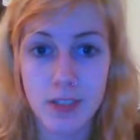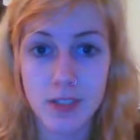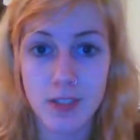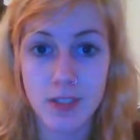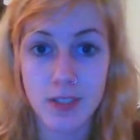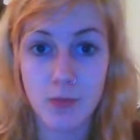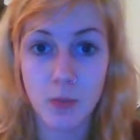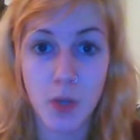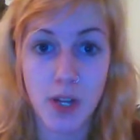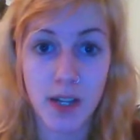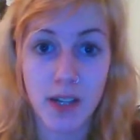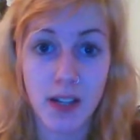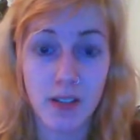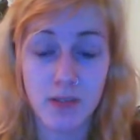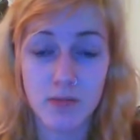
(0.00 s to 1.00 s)
just didn't
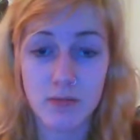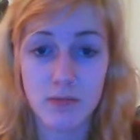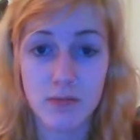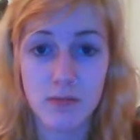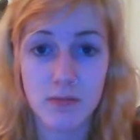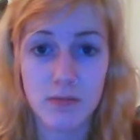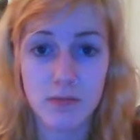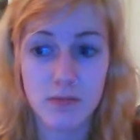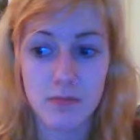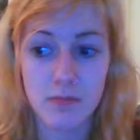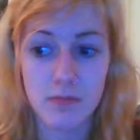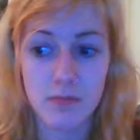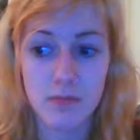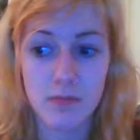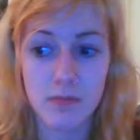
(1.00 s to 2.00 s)
work out.
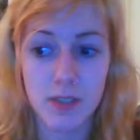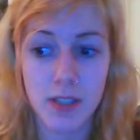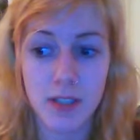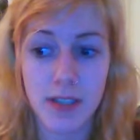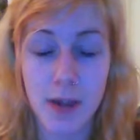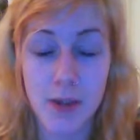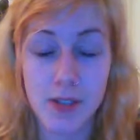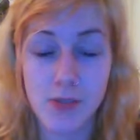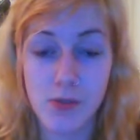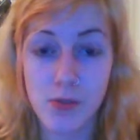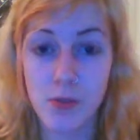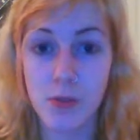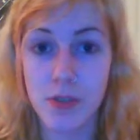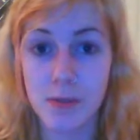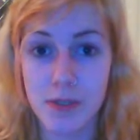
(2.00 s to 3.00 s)
And now it's
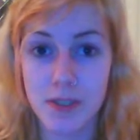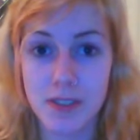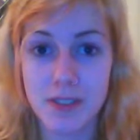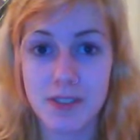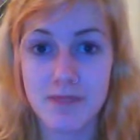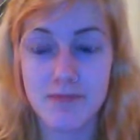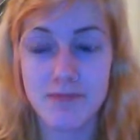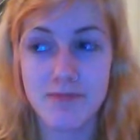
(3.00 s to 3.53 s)
awkward because